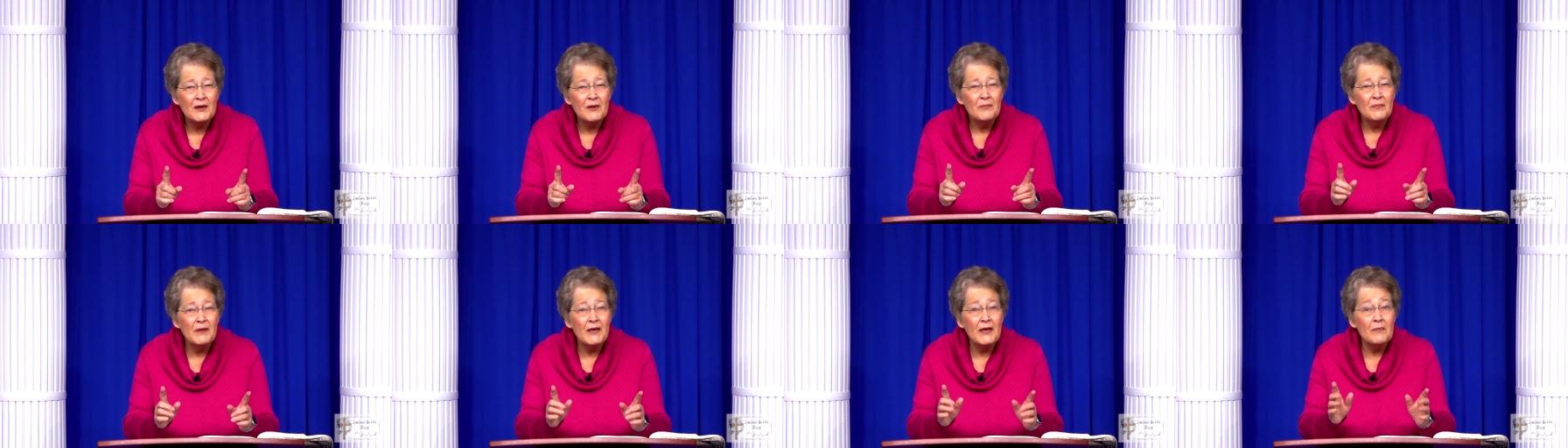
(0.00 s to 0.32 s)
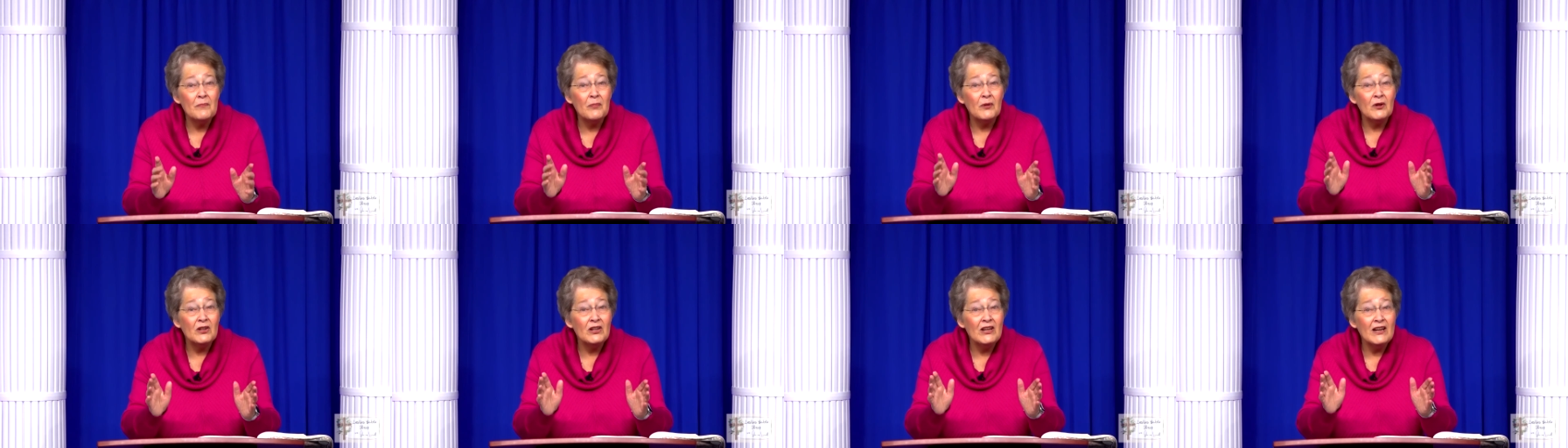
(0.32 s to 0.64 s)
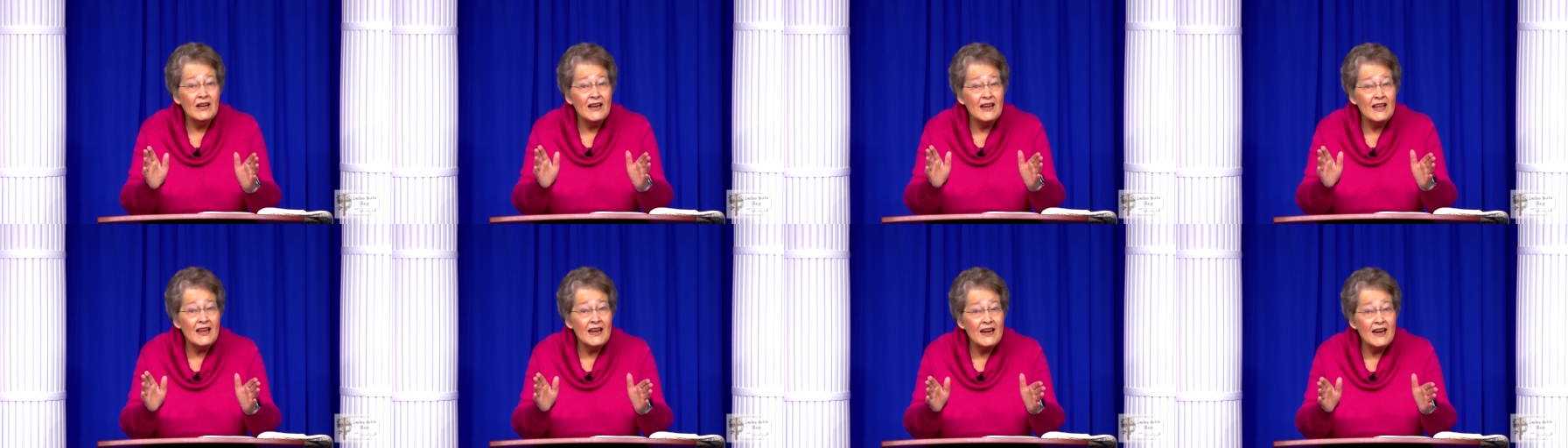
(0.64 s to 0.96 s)
People
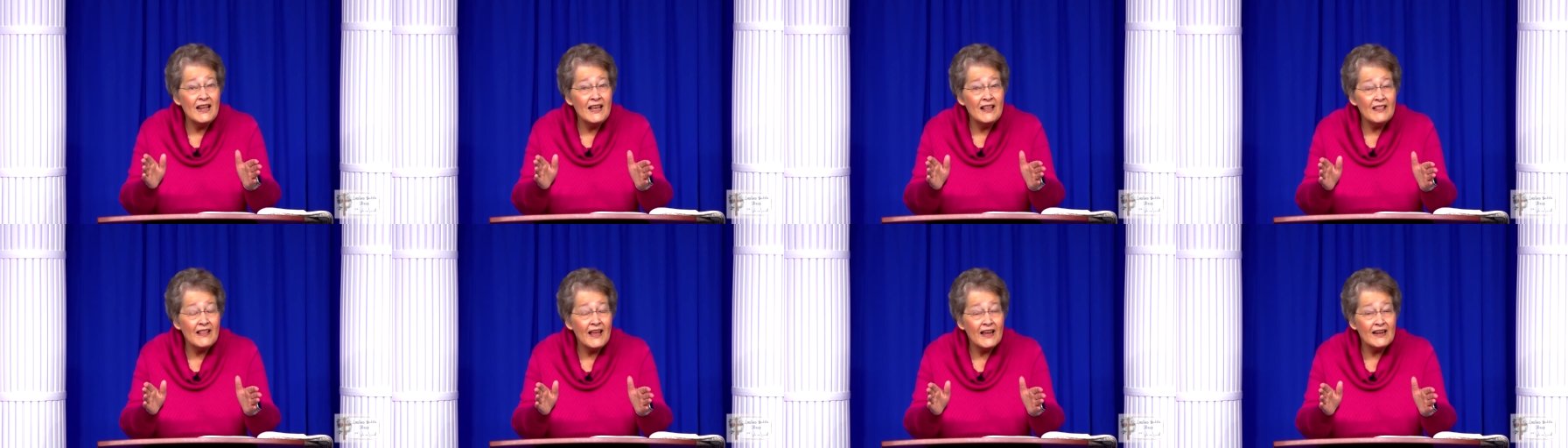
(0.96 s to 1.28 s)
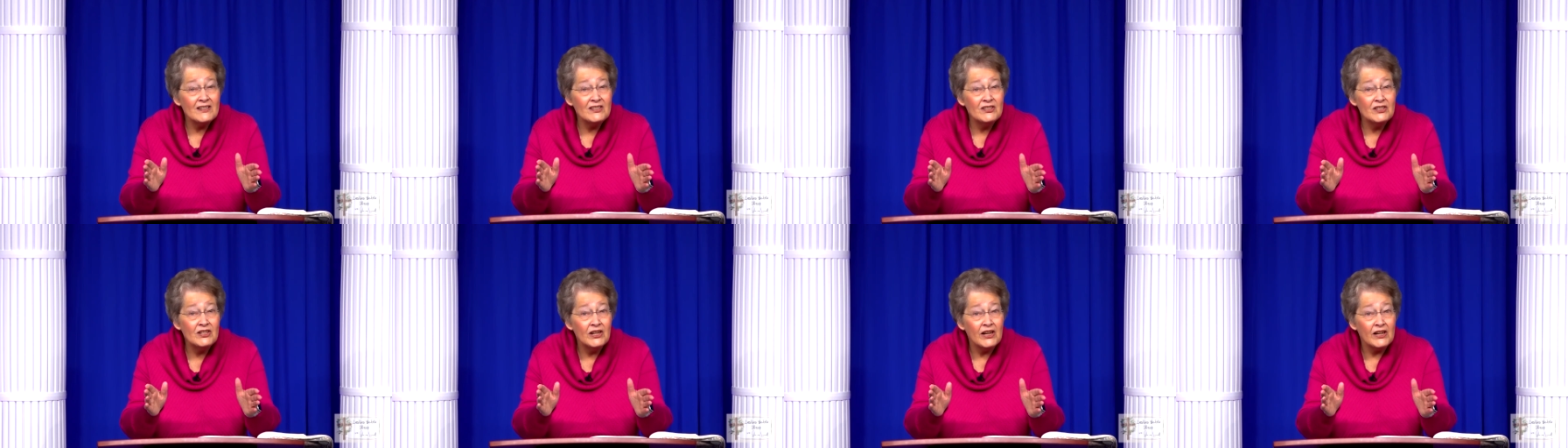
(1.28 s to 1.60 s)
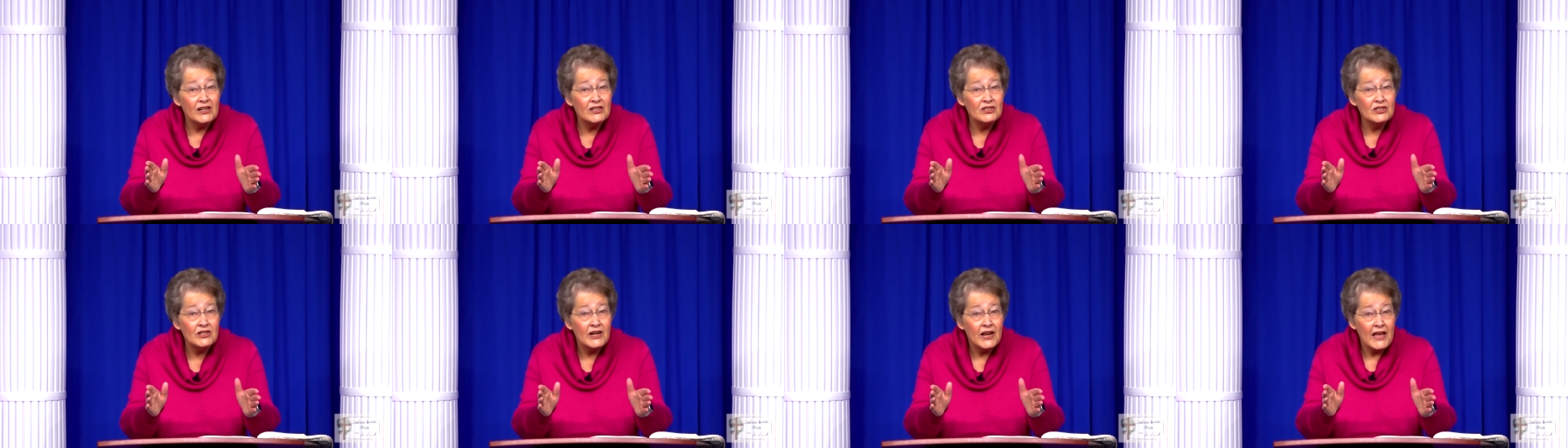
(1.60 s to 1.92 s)
needing that
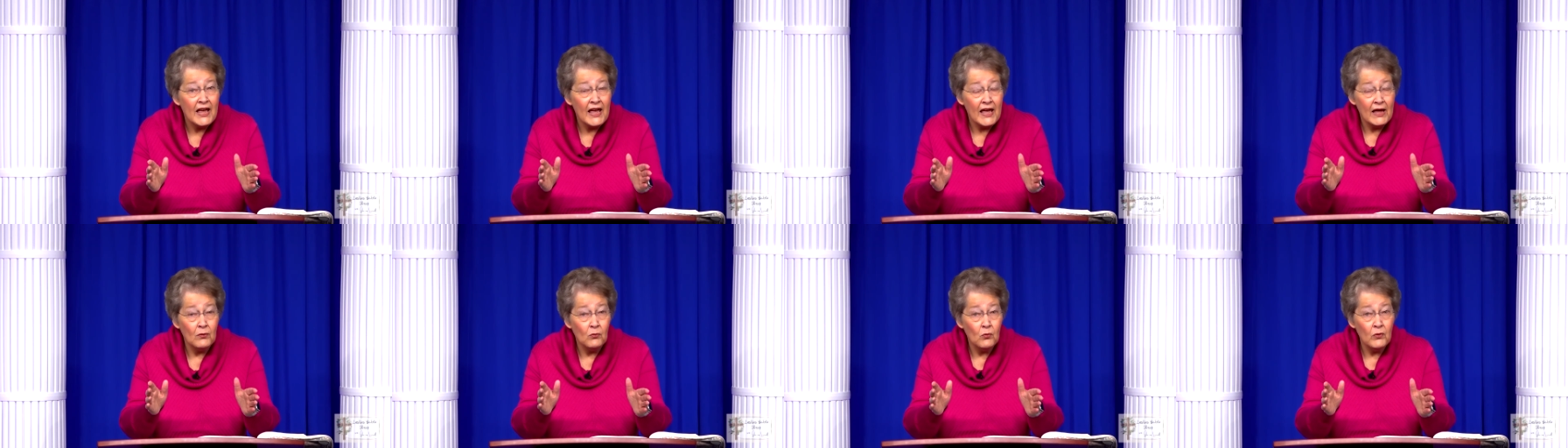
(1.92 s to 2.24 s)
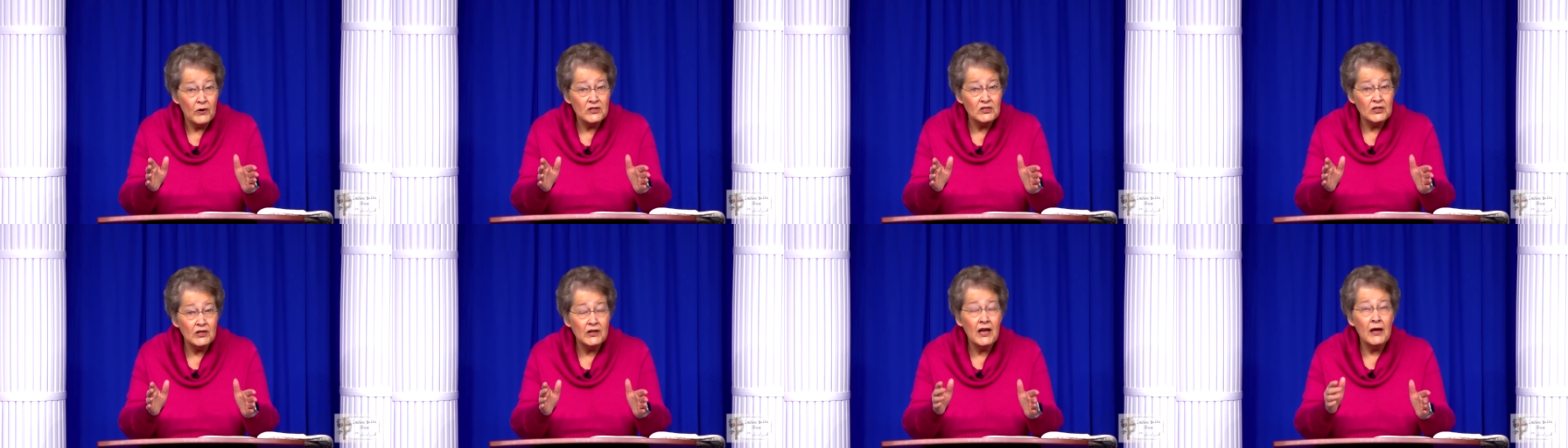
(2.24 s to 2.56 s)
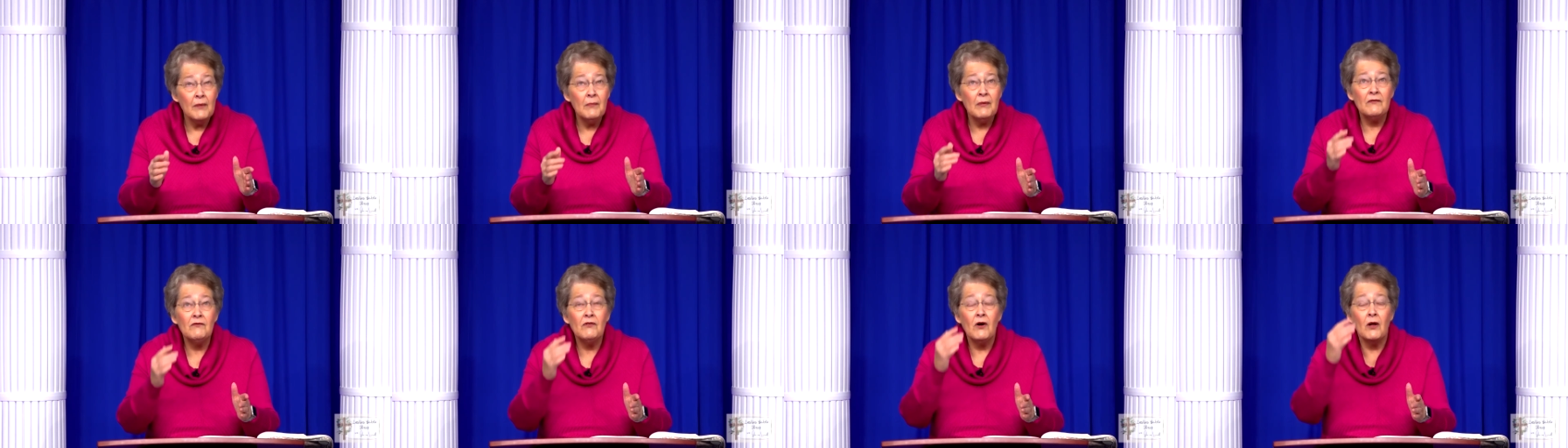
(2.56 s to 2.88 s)
touch. And where's it
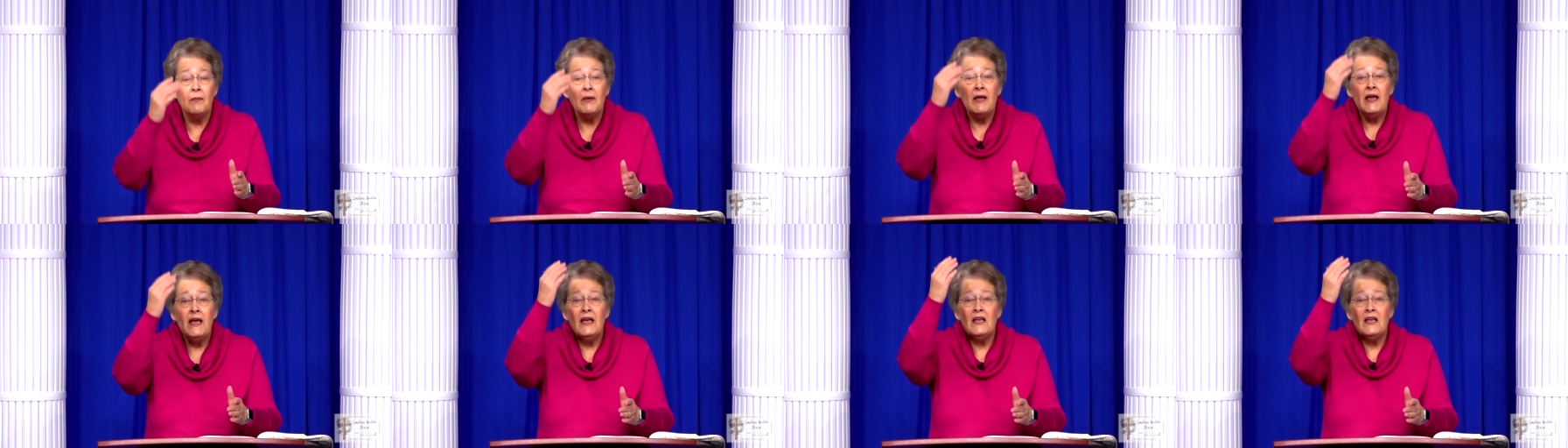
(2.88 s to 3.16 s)
coming from?